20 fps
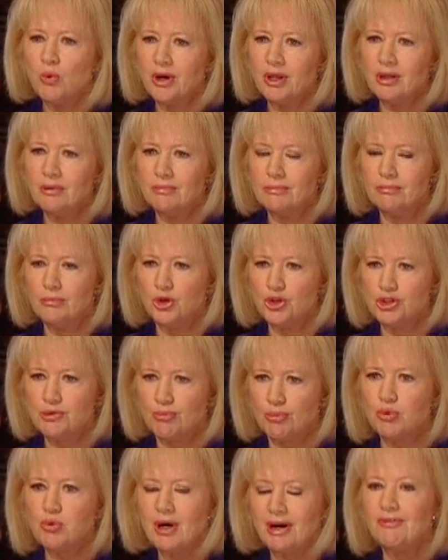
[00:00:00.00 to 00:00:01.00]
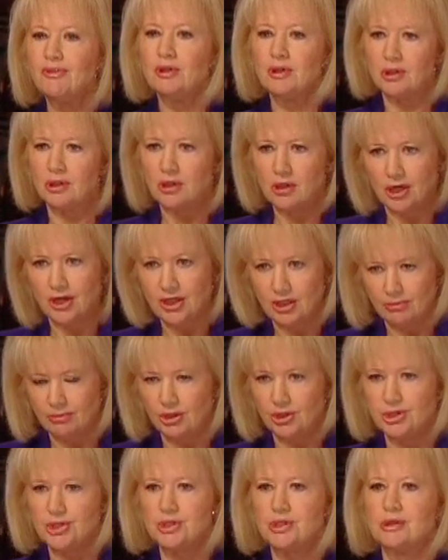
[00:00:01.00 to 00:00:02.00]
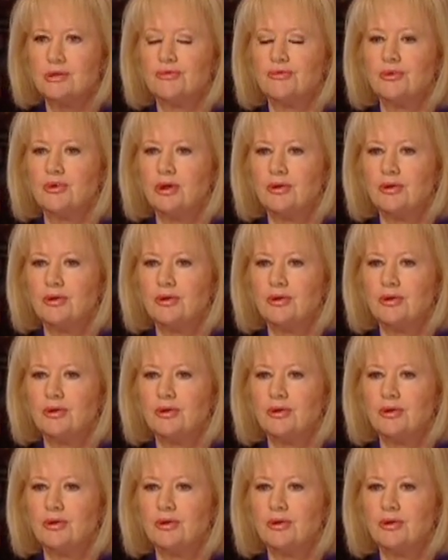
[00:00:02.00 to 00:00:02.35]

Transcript: One of the most prevalent arguments